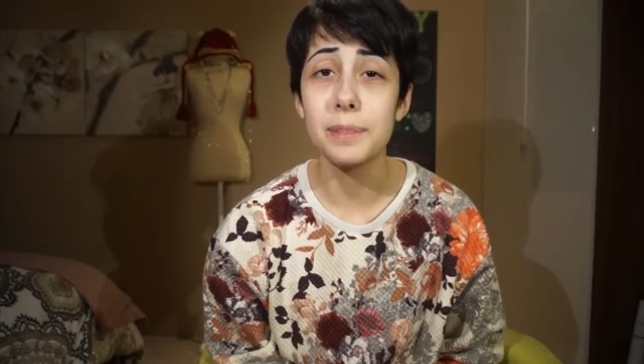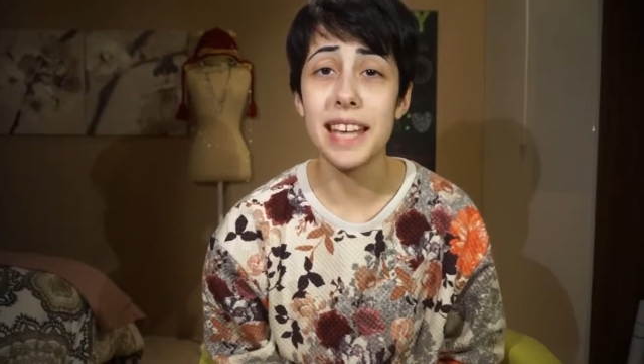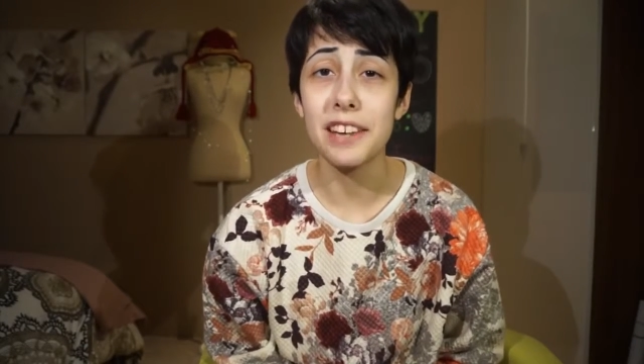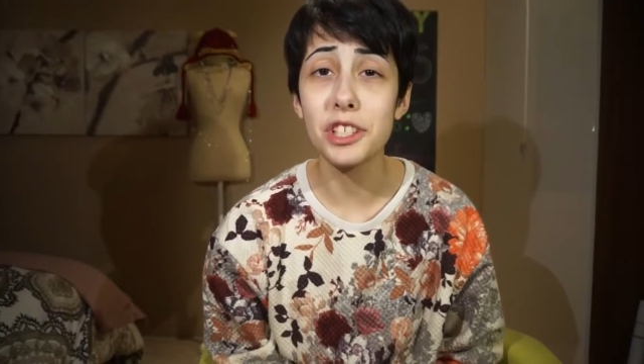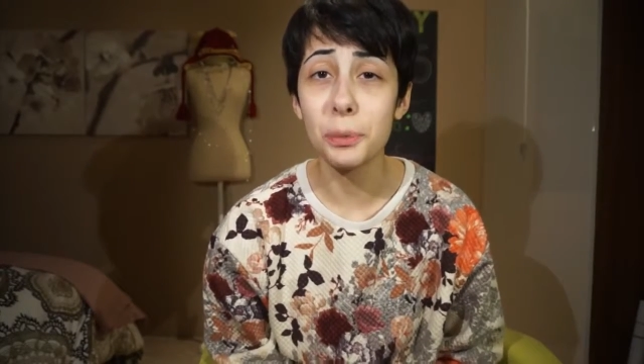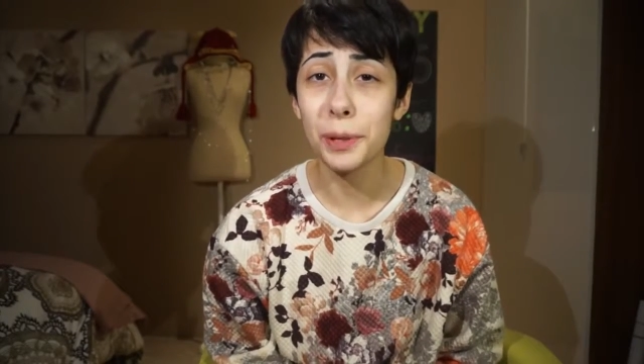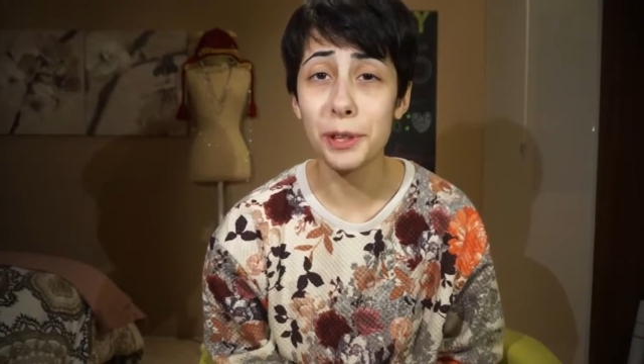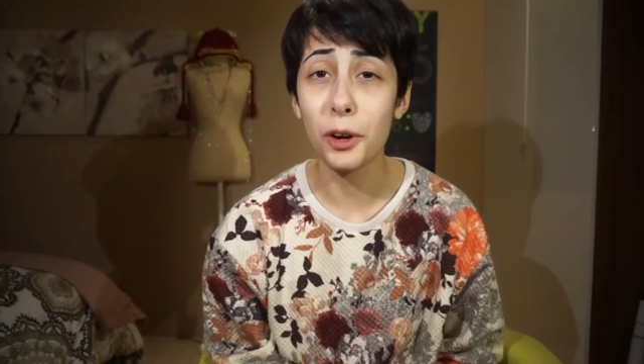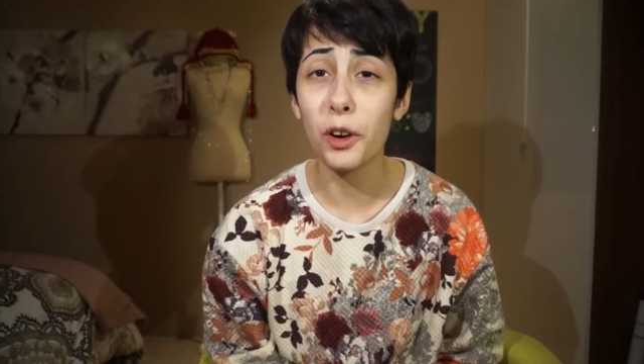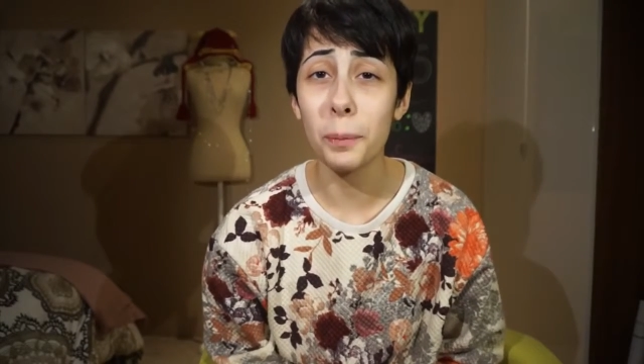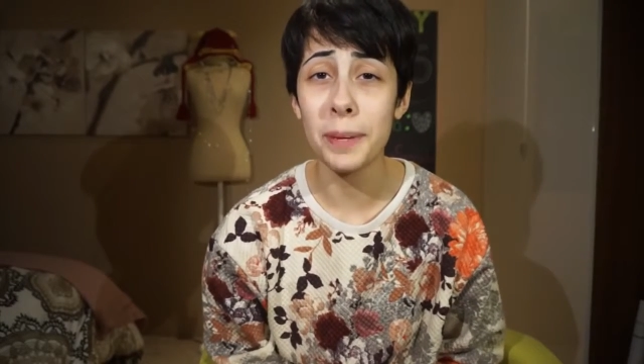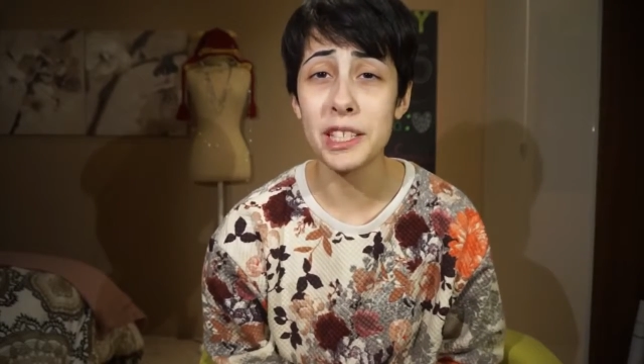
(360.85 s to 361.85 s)
obsession with
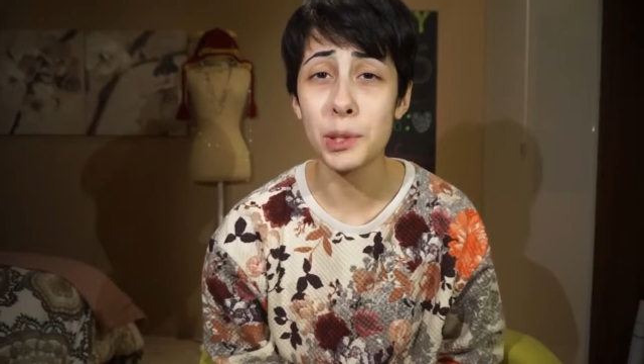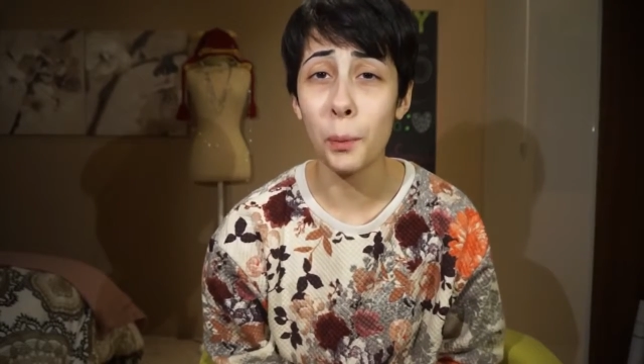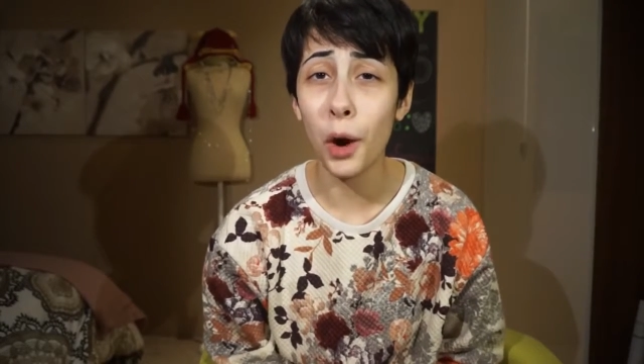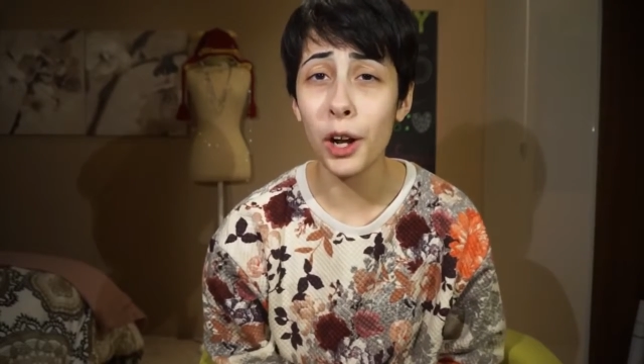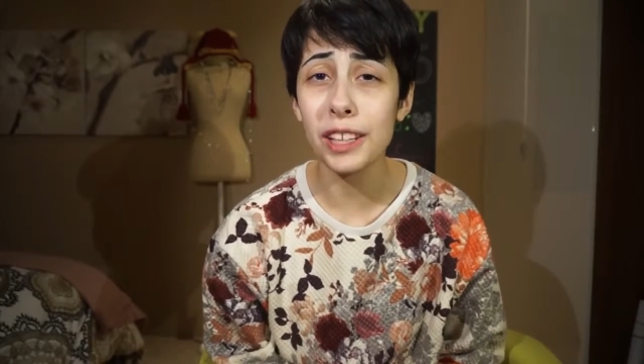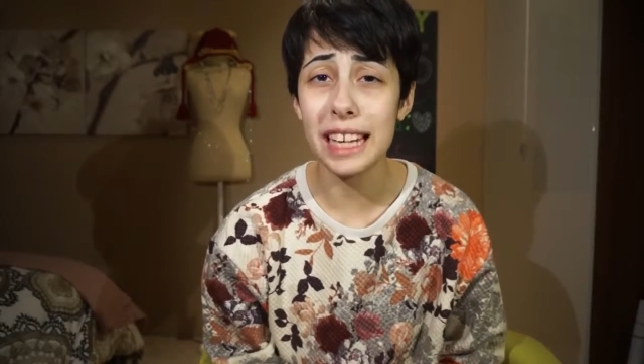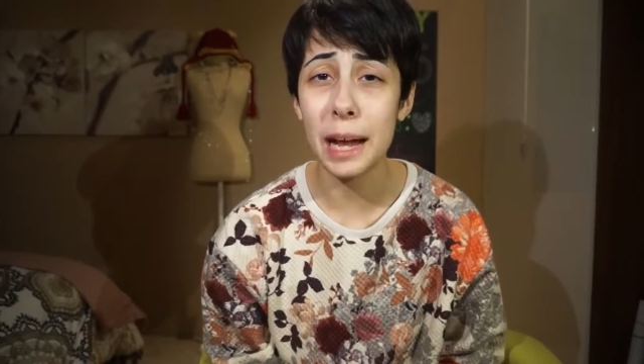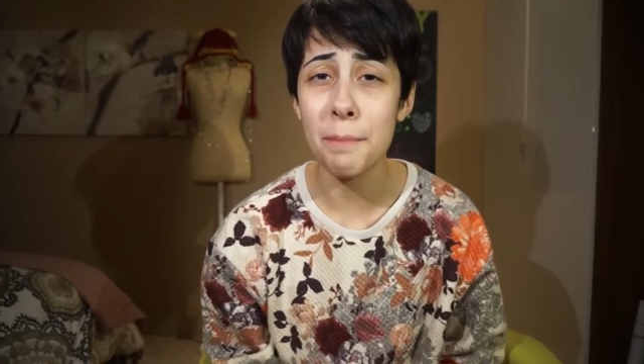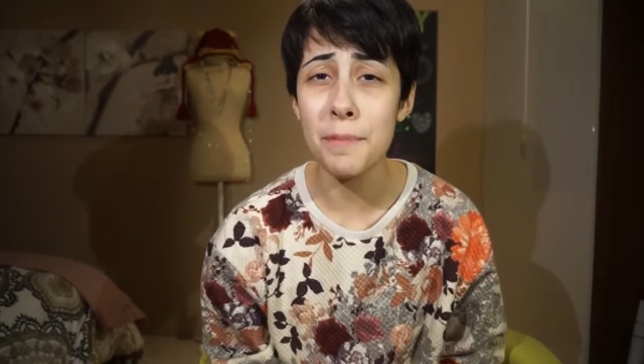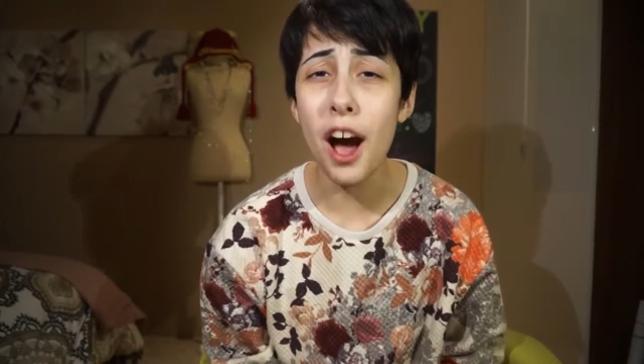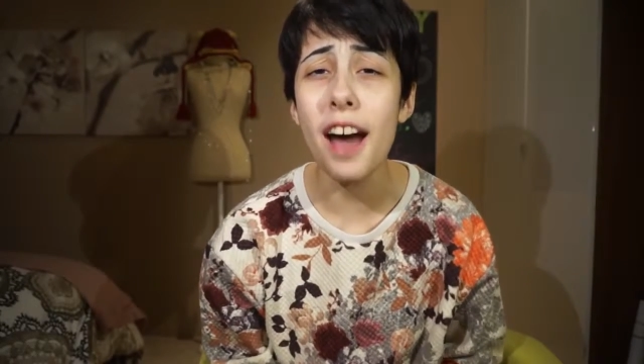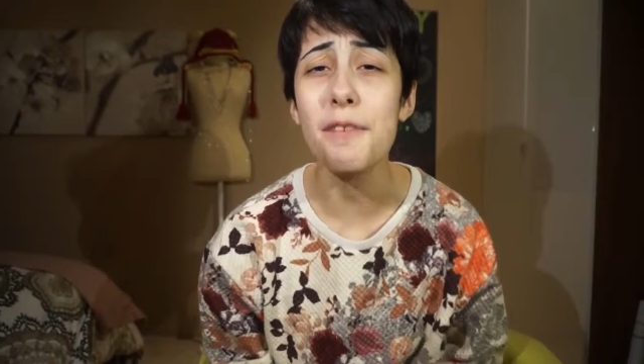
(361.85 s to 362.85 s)
Girl Meets World and
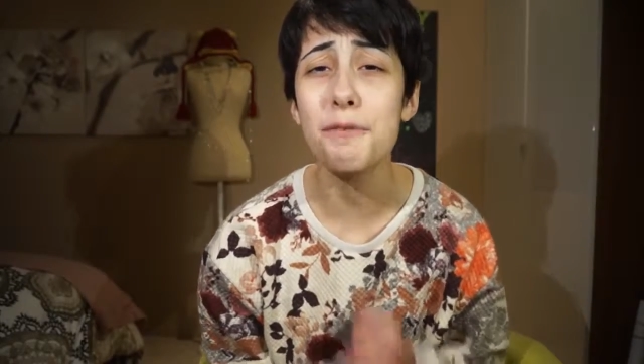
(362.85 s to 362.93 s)
I'm not